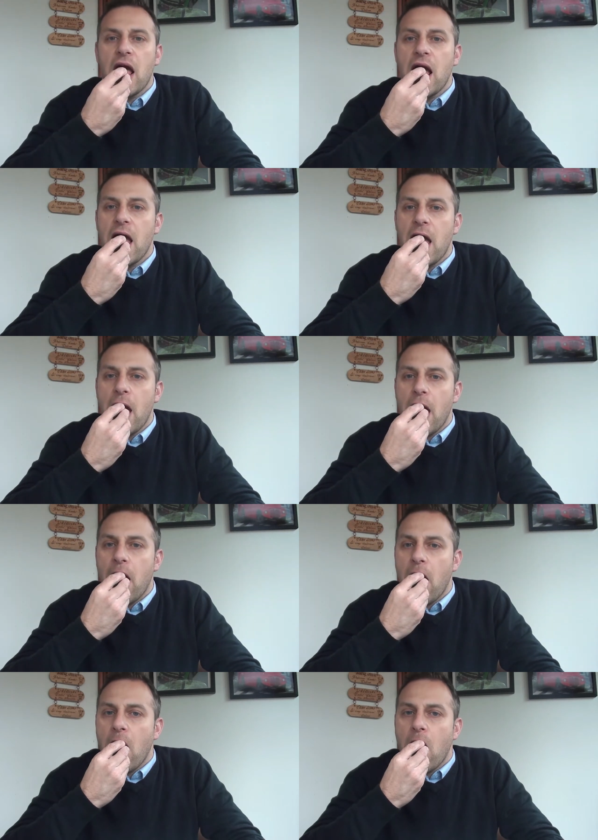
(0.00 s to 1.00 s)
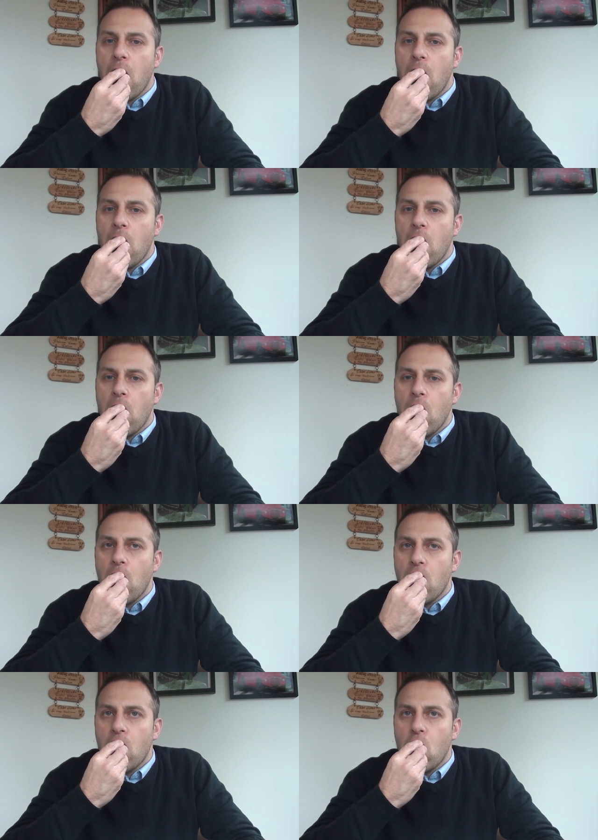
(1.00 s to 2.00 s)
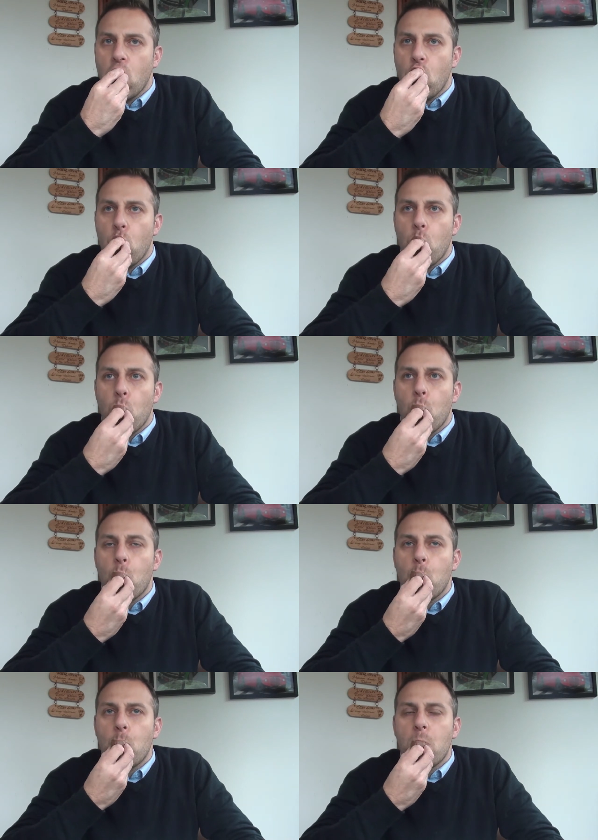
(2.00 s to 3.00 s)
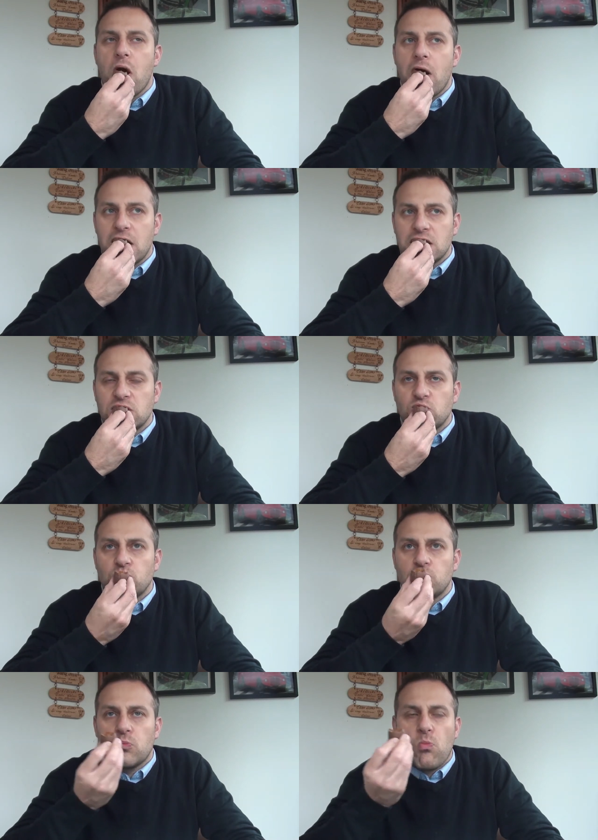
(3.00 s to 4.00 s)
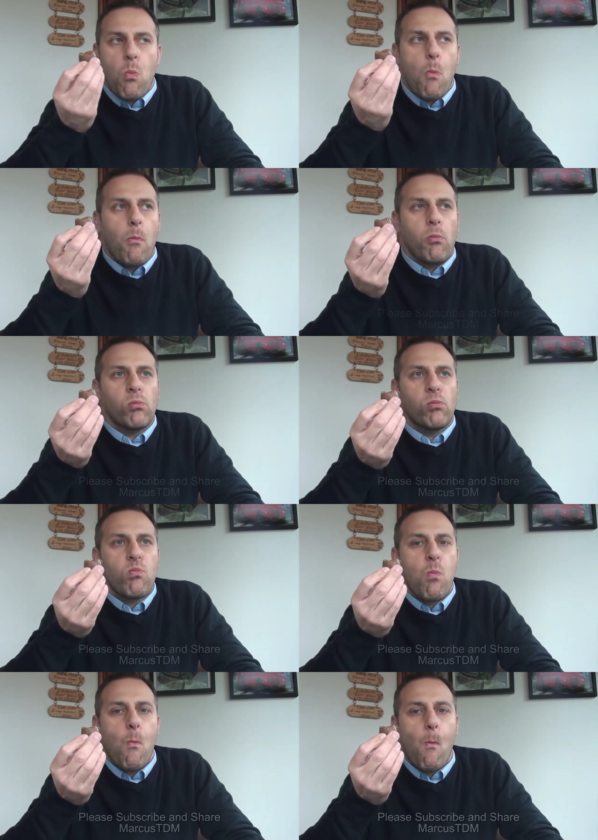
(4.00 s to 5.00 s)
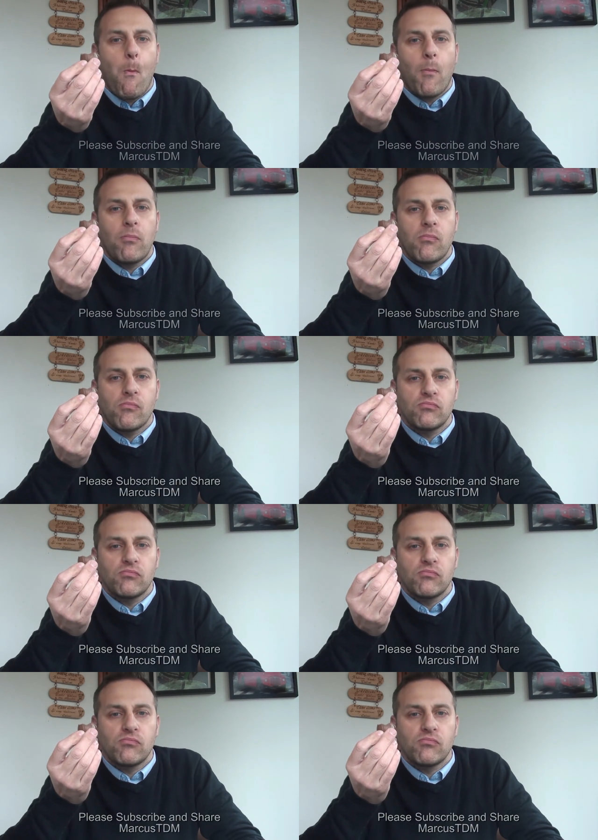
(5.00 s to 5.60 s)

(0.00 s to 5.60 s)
(no one is talking)